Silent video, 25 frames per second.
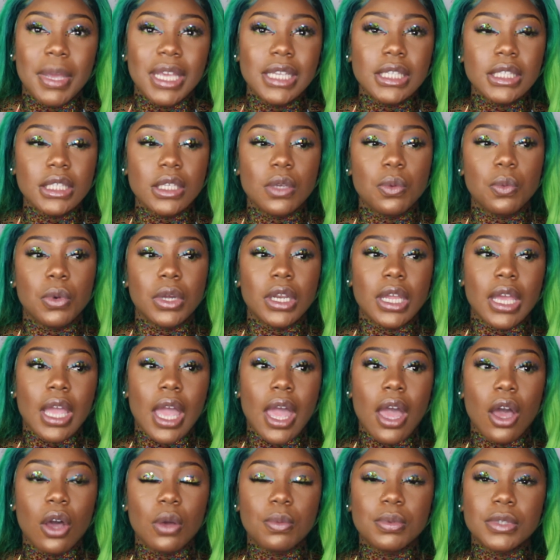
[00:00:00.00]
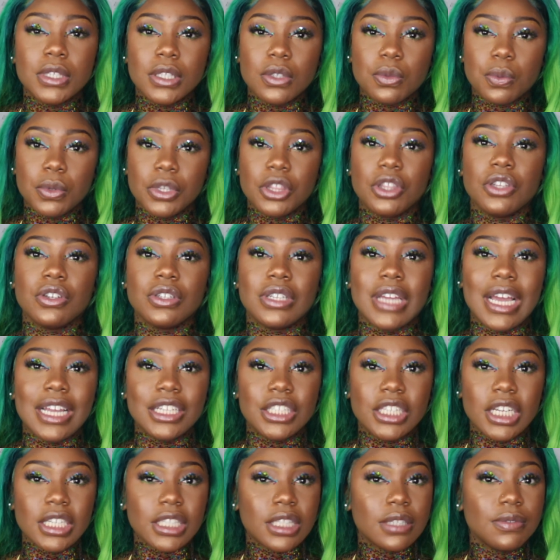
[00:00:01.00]
Basically what it helps is with your
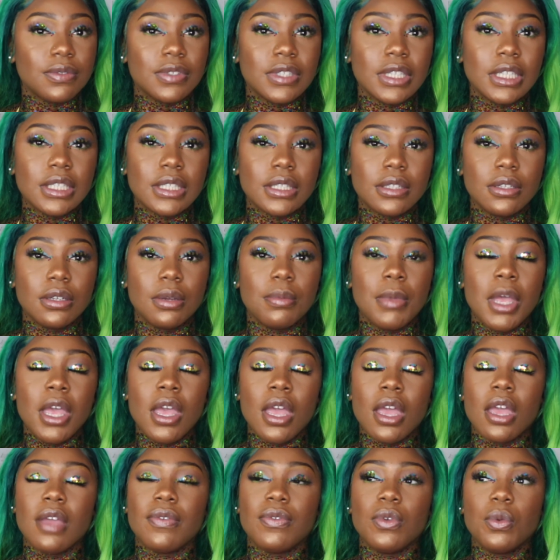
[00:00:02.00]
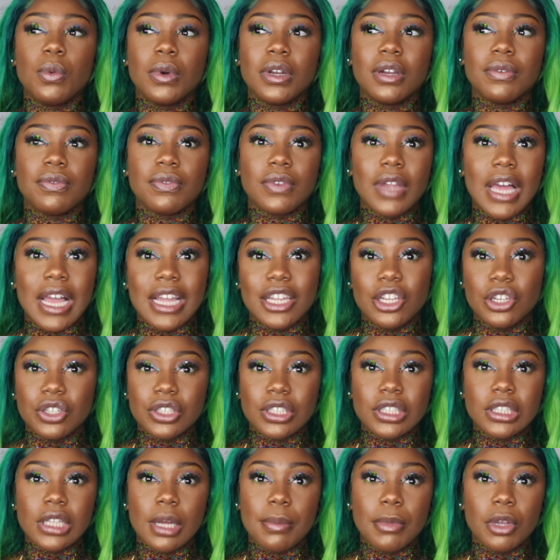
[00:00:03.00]
digestive system. If you want to flatten your
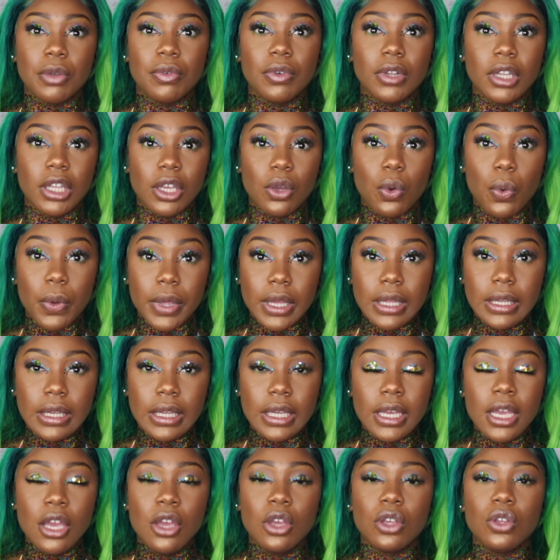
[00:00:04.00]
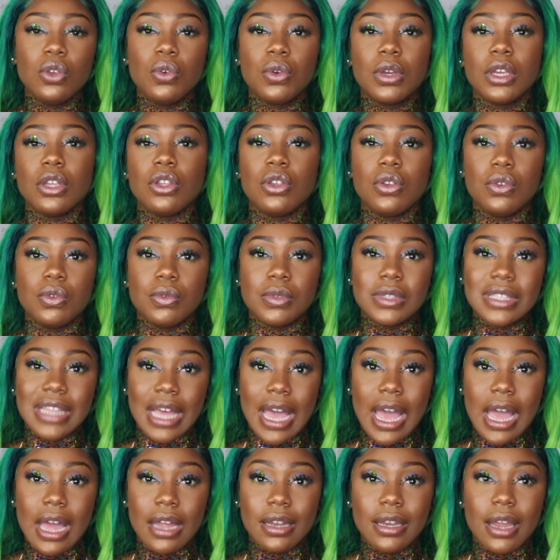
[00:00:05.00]
stomach really quickly, you can use
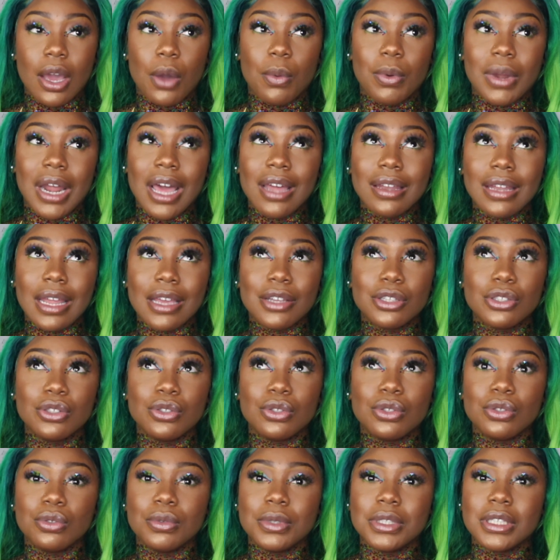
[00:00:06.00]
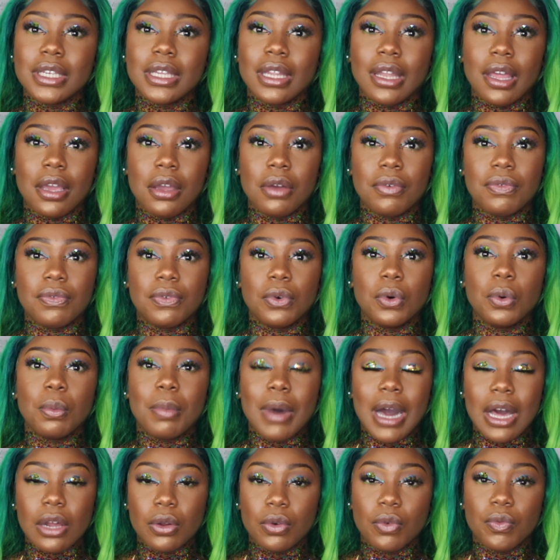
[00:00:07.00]
that. Now what I'd like to do is get like a full
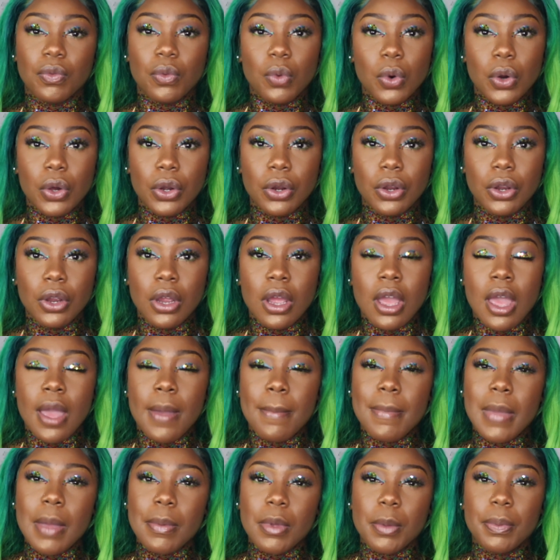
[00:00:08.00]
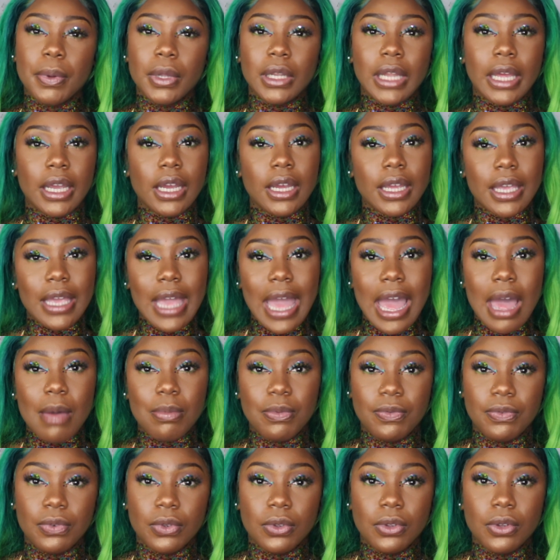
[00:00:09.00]
bottle of water, maybe put like a
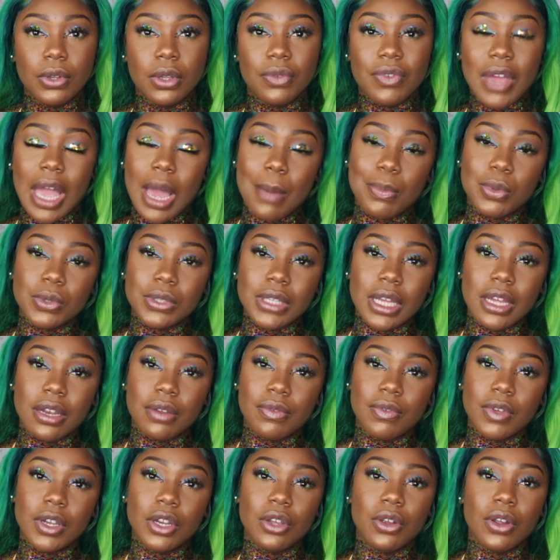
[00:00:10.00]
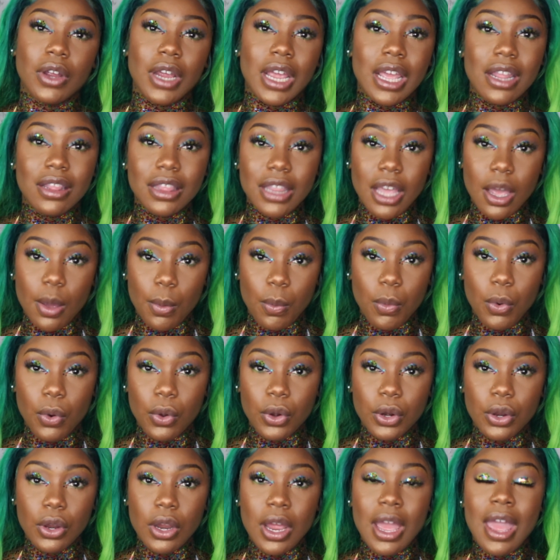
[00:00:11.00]
cap full of apple cider vinegar in that
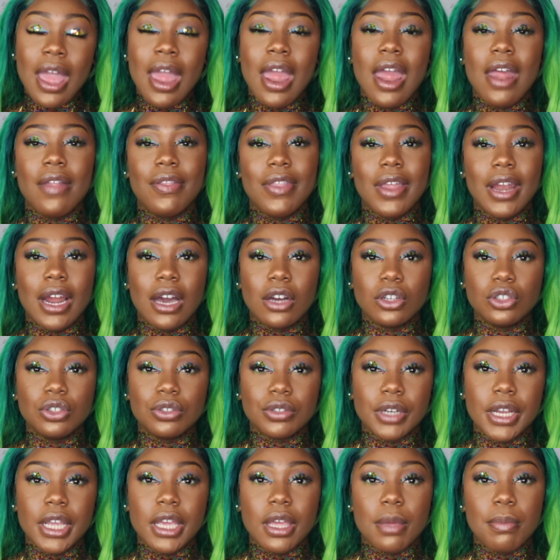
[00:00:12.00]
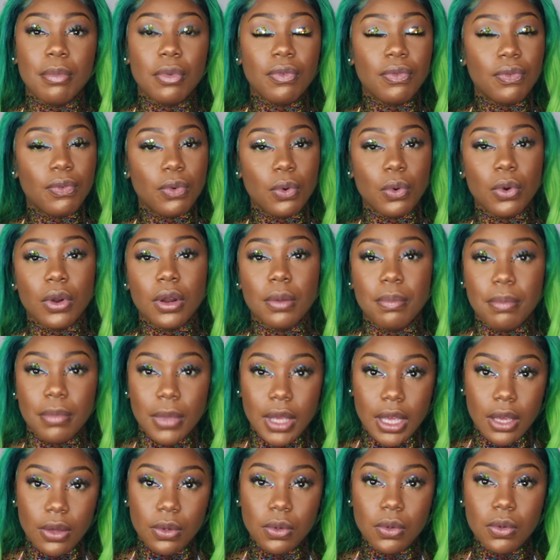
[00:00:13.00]
water, and then I'll drink it before a
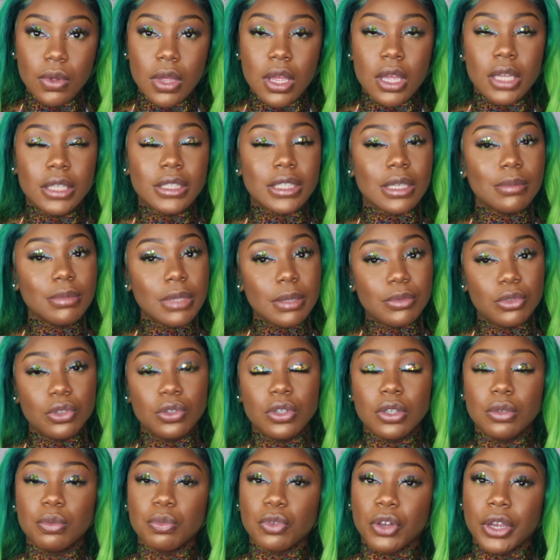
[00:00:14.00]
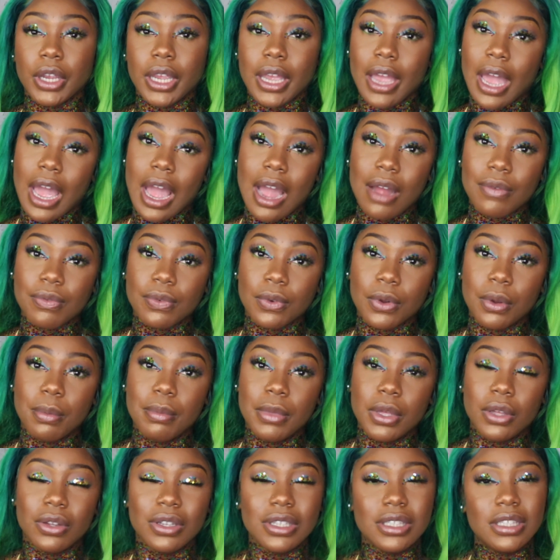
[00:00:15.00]
meal. Sometimes you can drink it after a
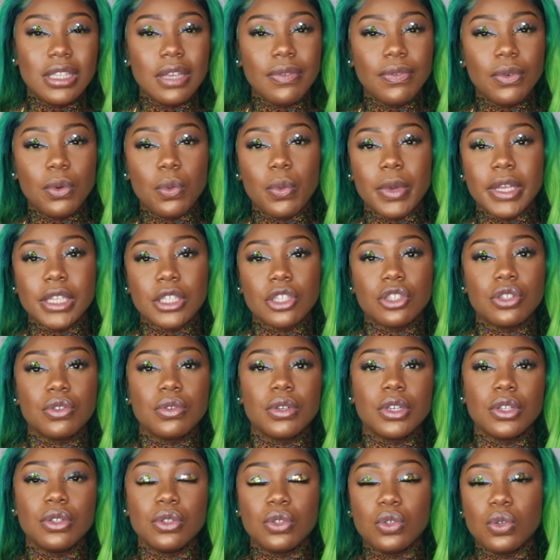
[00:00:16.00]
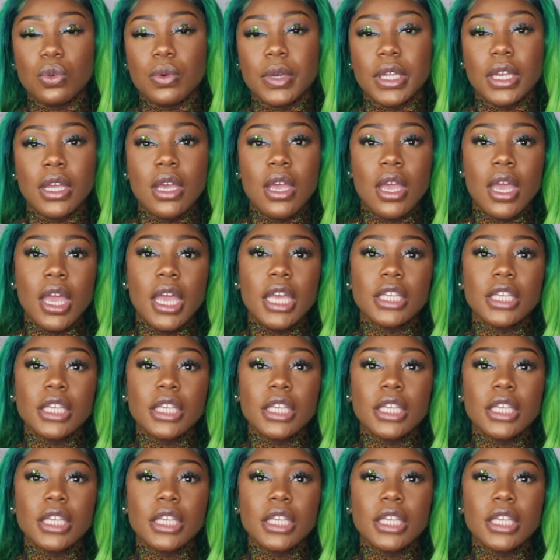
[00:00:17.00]
meal. There's different ways that you can do it.